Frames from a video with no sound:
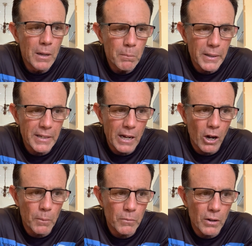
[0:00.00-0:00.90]
But yeah,
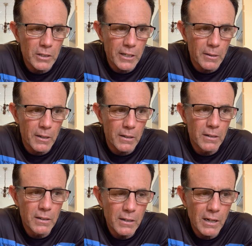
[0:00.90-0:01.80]
I'm not going to
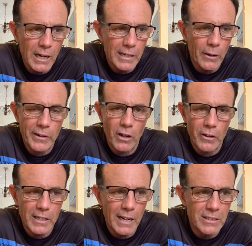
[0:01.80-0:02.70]
go into
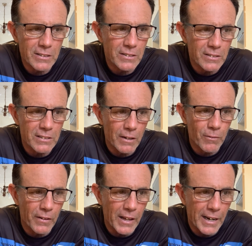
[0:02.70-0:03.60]
locations and stuff
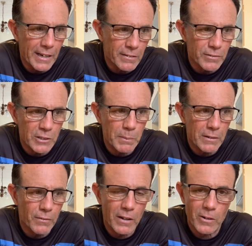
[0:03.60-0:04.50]
like that out of
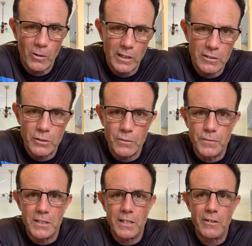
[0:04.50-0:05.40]
respect for other guys who
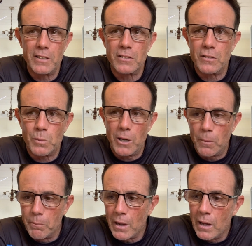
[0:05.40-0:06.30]
fish areas as
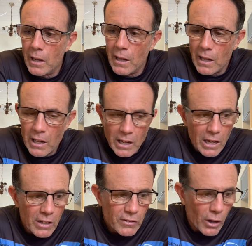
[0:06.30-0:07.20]
well.
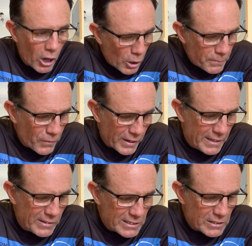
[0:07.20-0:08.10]
So
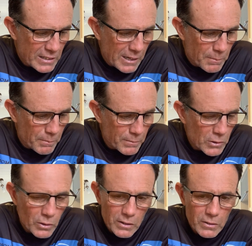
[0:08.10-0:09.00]
hopefully this has
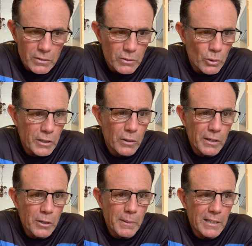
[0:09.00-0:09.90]
taught you a
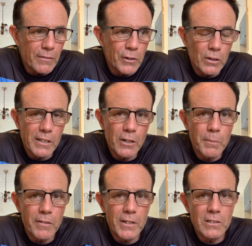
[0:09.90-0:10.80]
little bit, given you a little
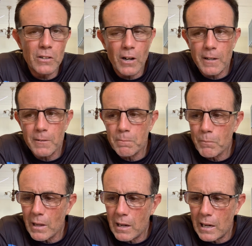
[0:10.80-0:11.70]
bit of insight.
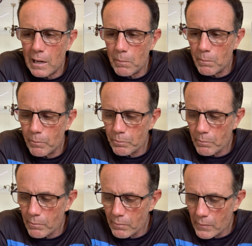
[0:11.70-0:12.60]

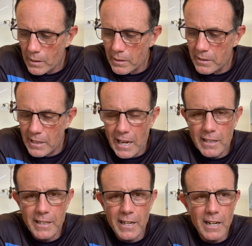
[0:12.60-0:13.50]

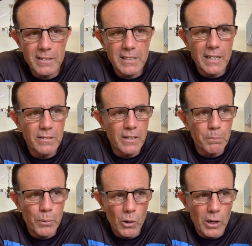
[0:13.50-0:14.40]
Get out there. The
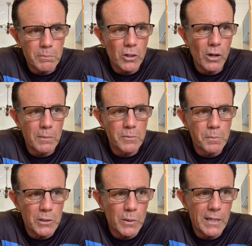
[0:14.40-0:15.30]
prime times
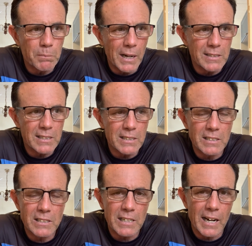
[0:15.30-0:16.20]
between basically
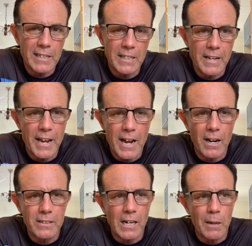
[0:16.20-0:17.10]
starting
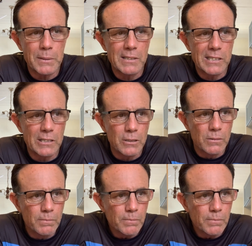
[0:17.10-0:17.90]
now up until